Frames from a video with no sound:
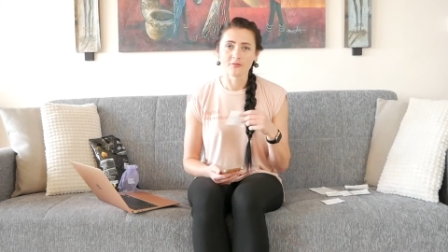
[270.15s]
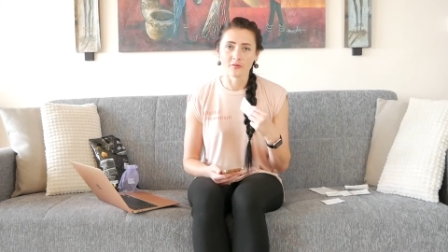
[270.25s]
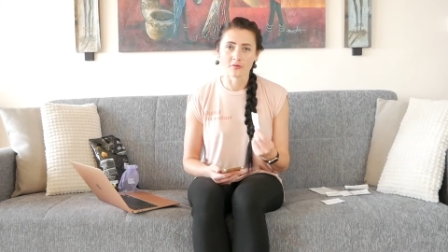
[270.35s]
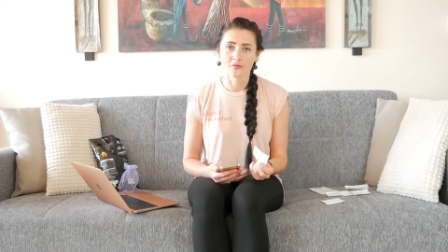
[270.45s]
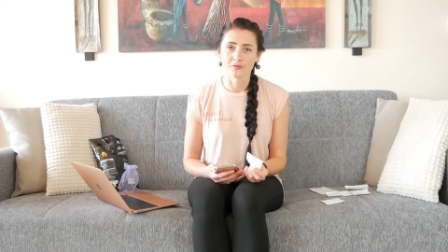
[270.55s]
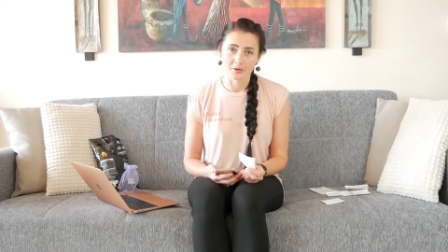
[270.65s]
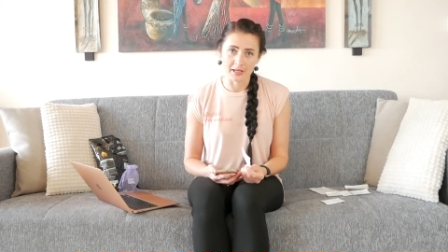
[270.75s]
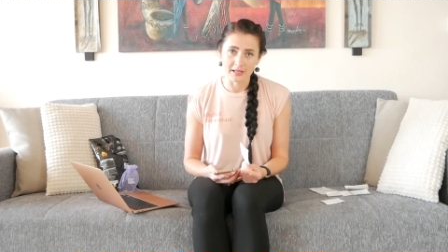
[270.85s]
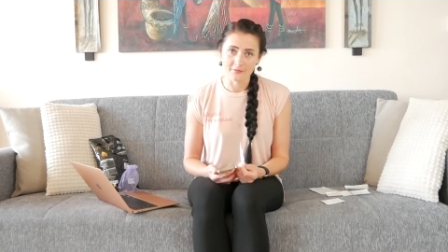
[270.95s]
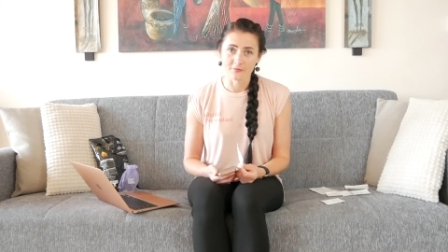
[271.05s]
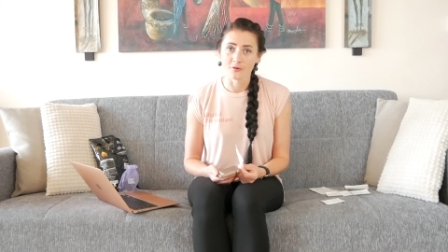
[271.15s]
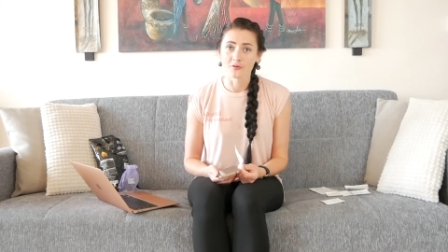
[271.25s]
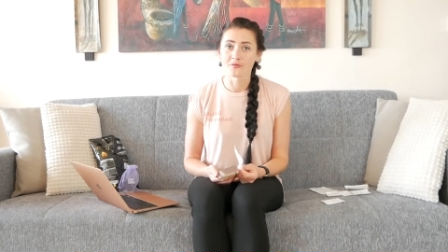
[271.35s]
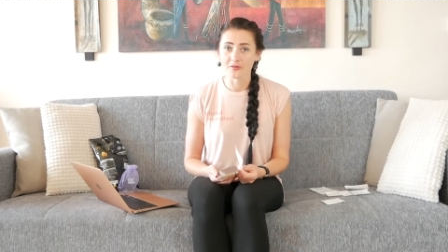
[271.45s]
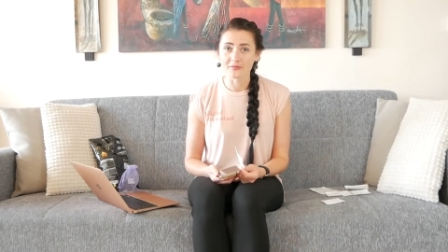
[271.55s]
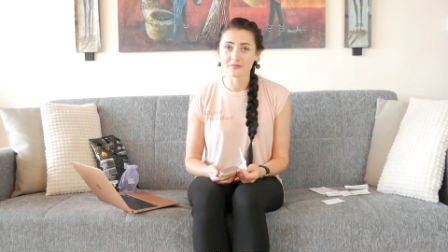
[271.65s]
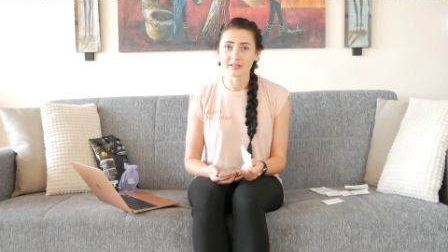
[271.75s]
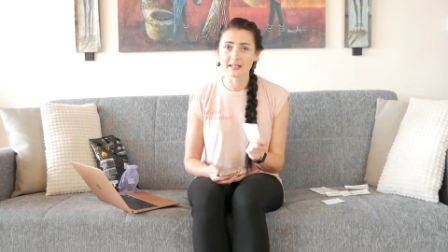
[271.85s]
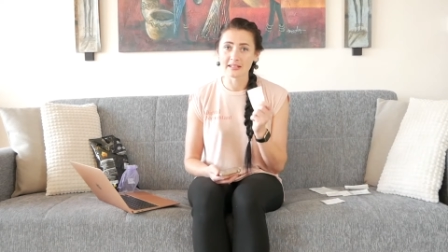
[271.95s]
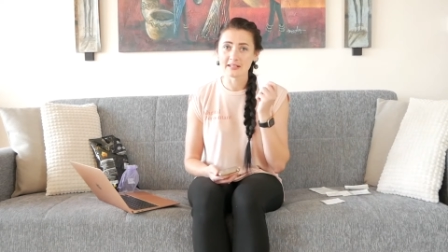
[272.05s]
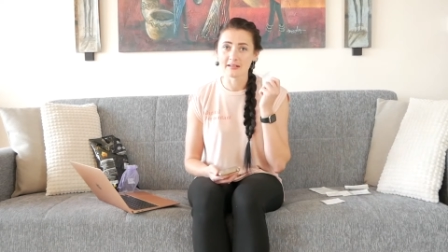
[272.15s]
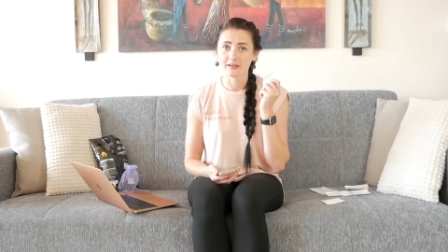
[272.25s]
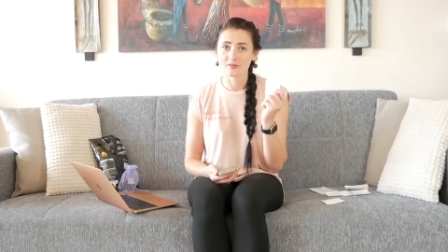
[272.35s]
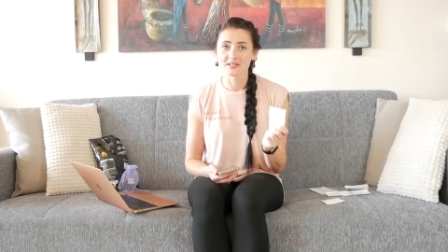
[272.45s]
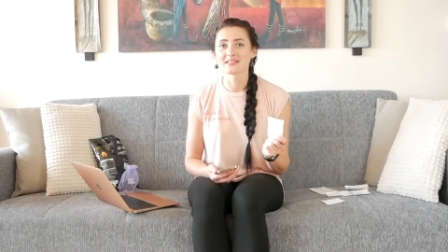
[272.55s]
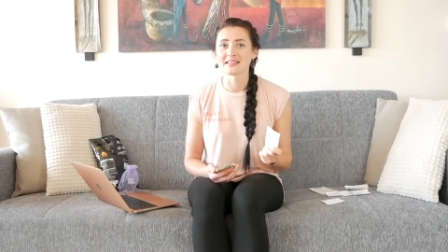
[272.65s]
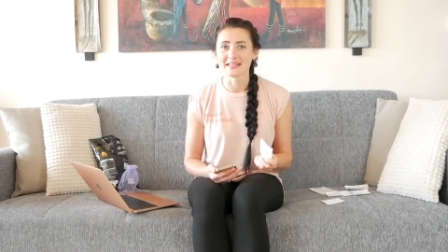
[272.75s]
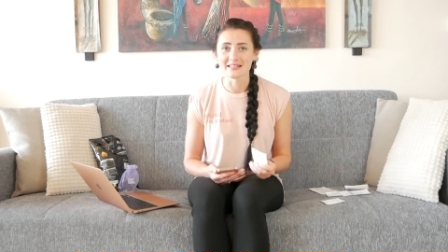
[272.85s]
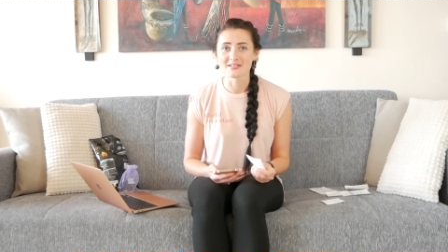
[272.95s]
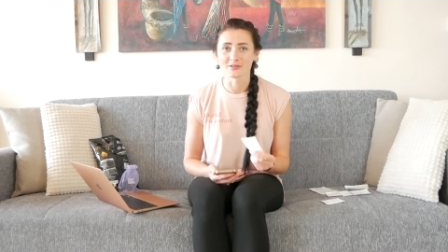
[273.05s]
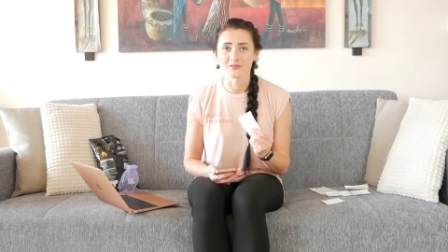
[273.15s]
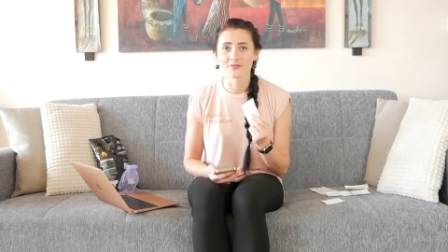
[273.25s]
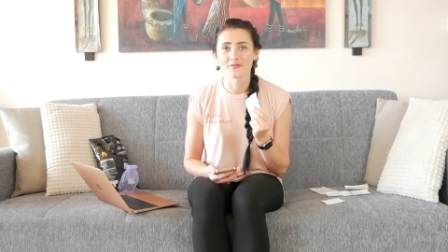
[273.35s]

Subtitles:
for free for 15 receipts or